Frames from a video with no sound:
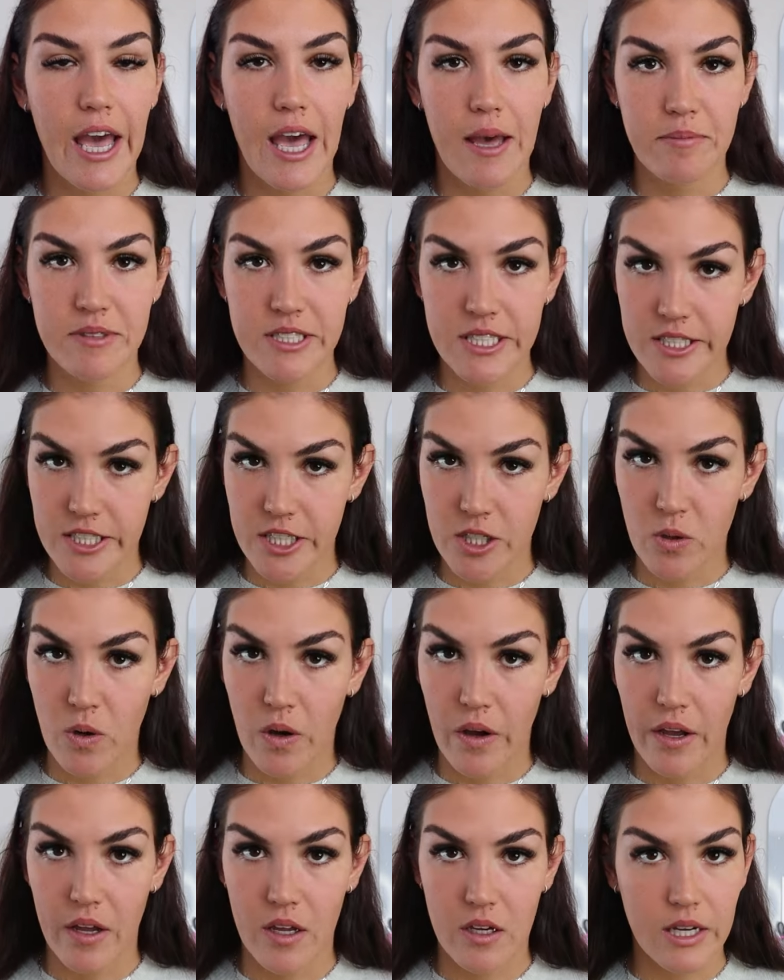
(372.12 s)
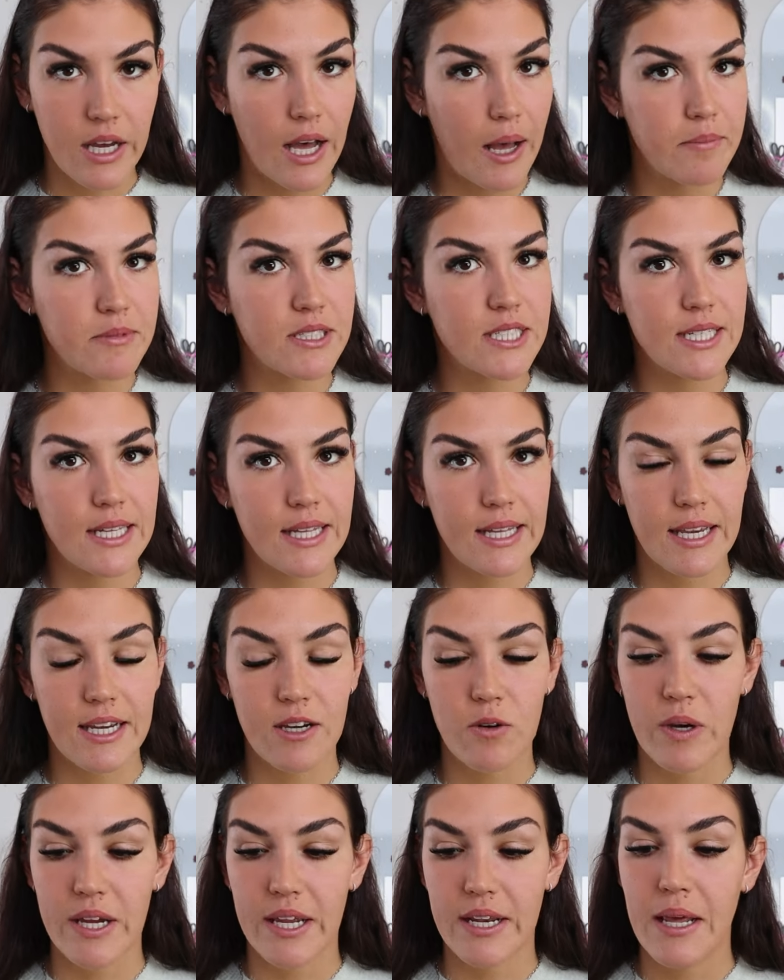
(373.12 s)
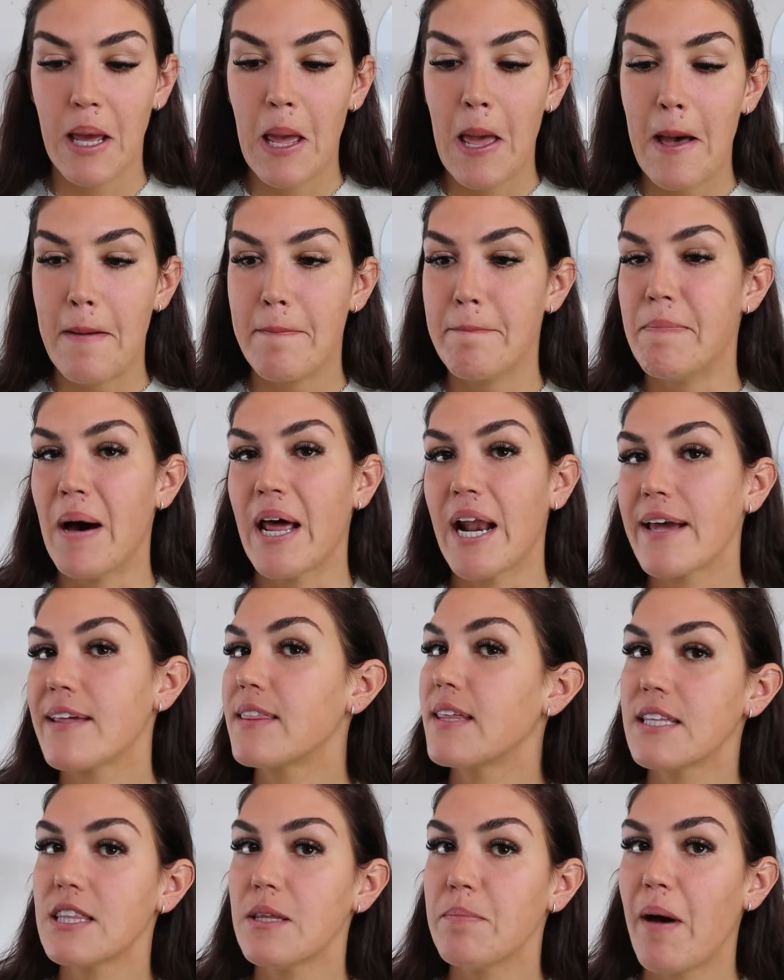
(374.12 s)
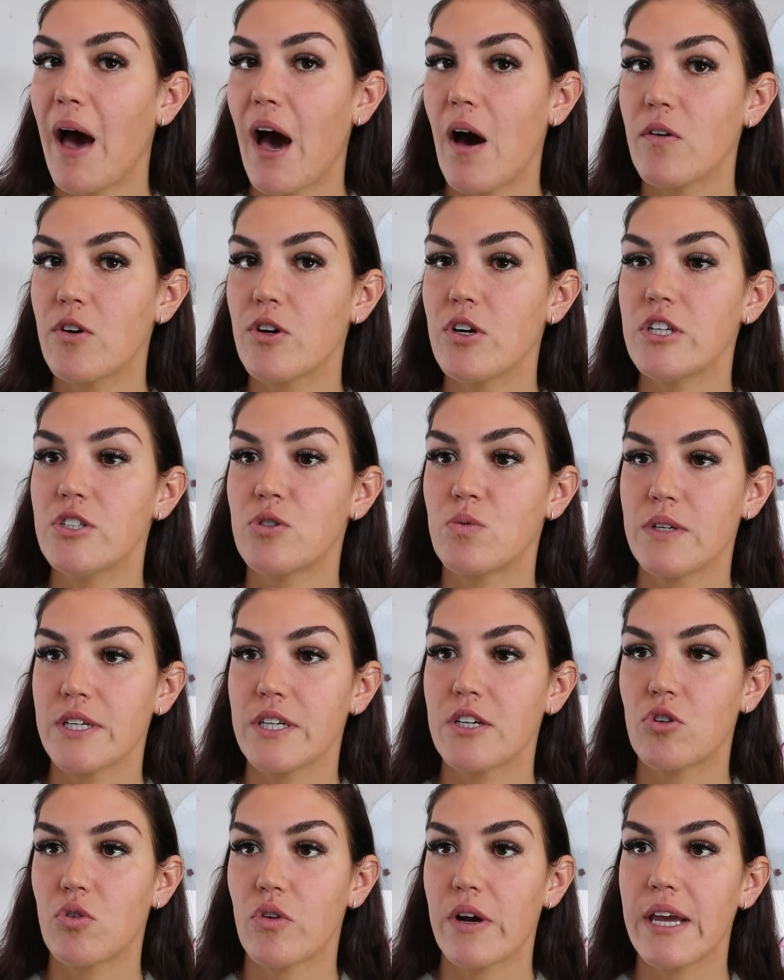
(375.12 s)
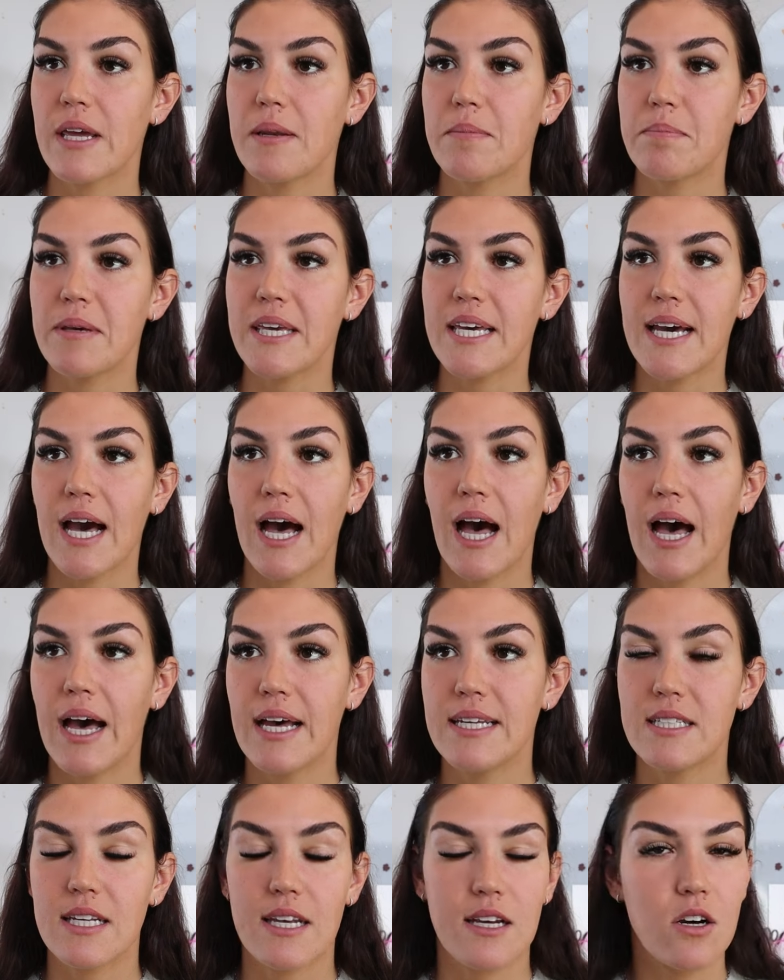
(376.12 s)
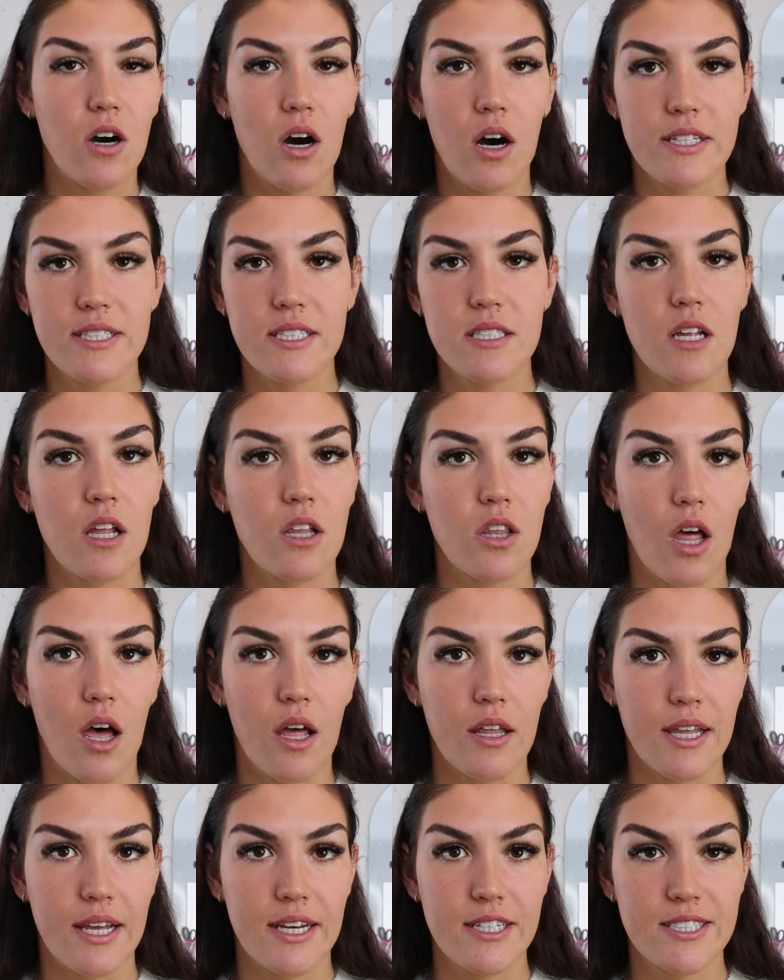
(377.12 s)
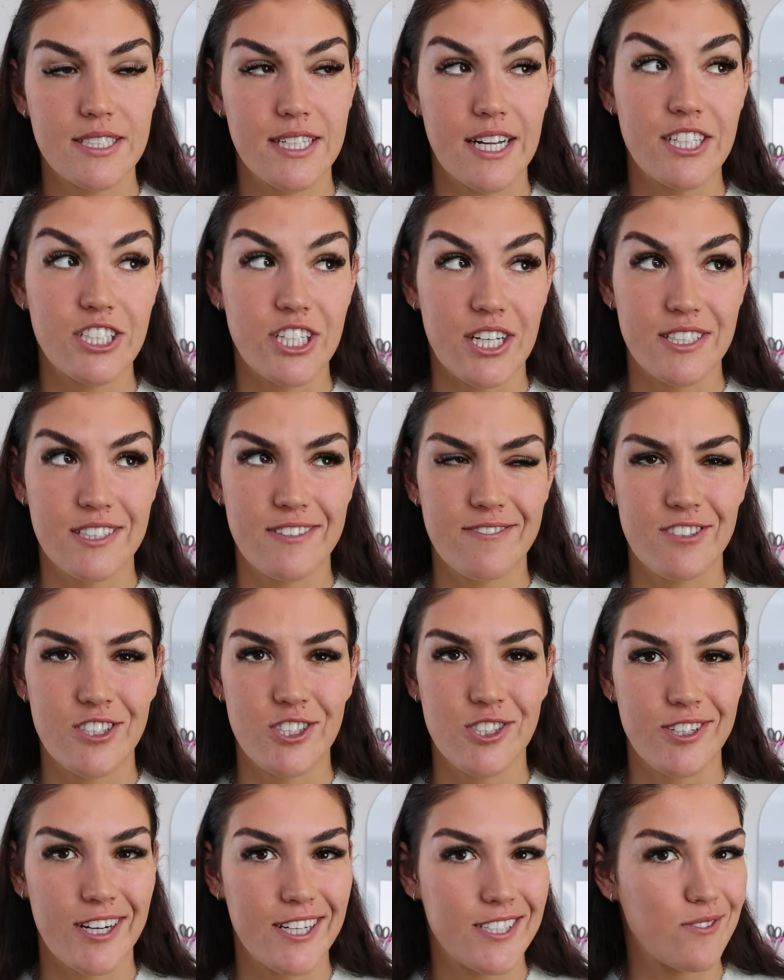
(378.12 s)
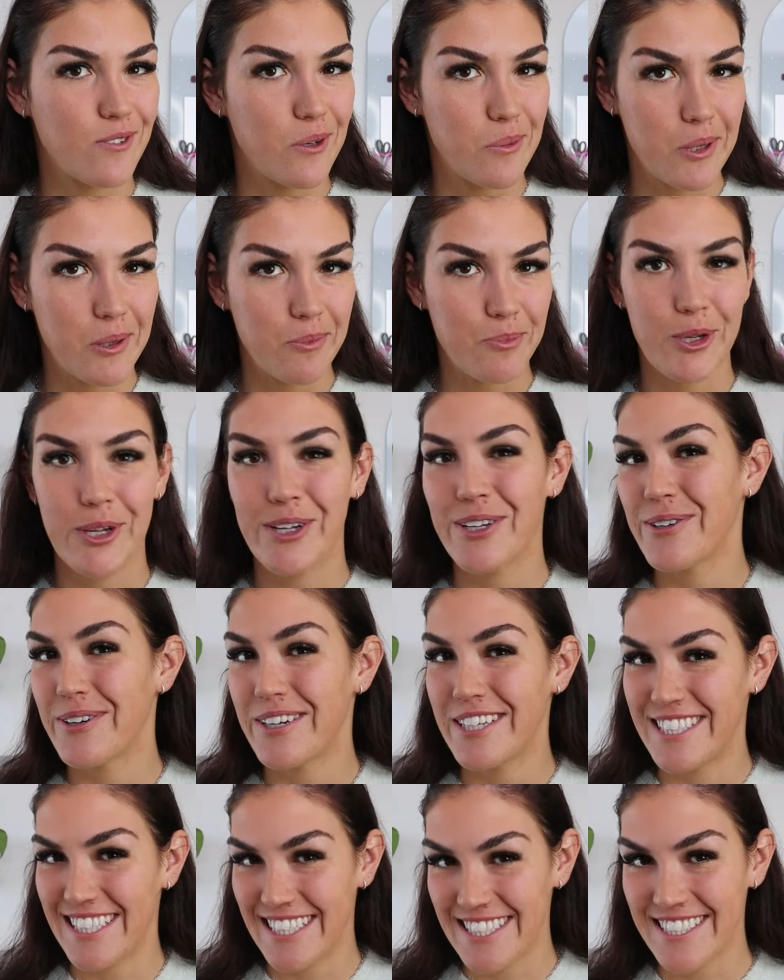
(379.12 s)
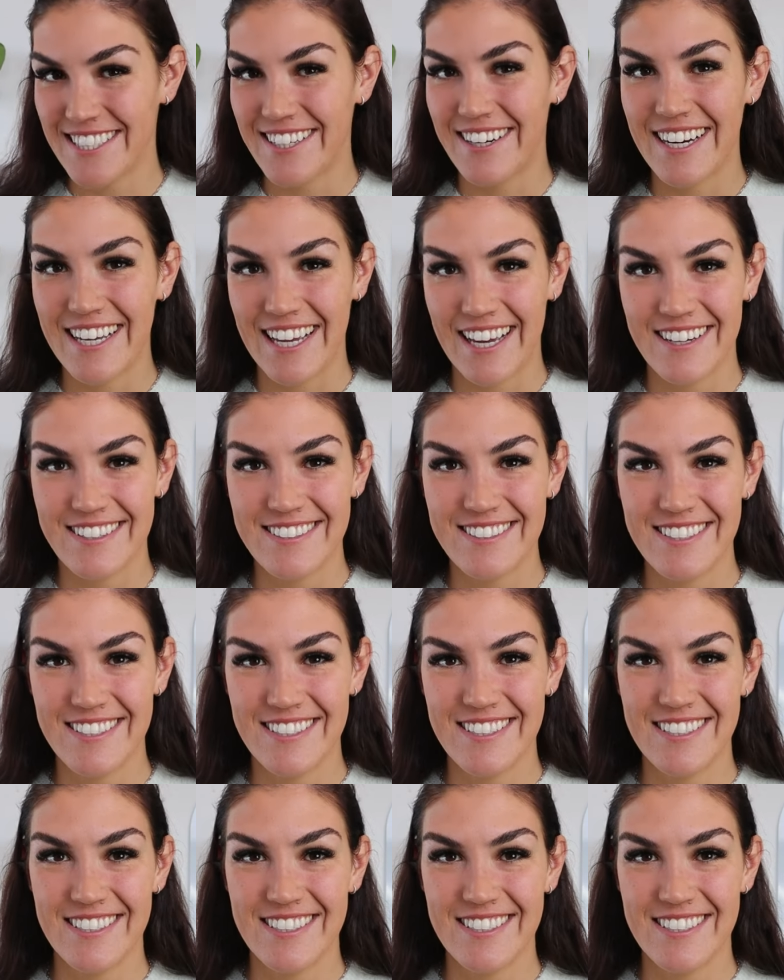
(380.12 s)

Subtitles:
MCT oil comes as a liquid, but I think the powder is really great because it causes a lot less digestive distress for people who are just starting out.